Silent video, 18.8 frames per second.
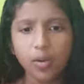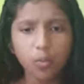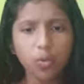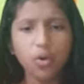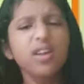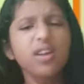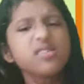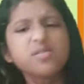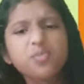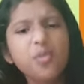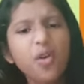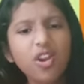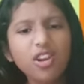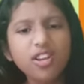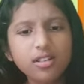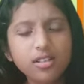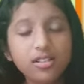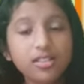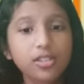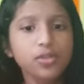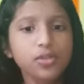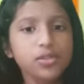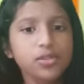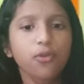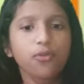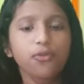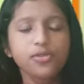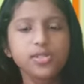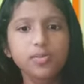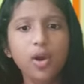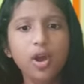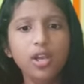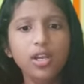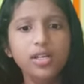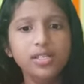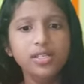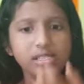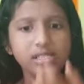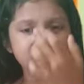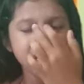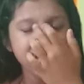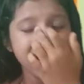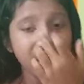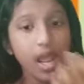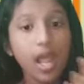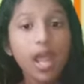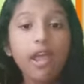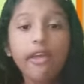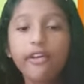What is smaller use of small intestine?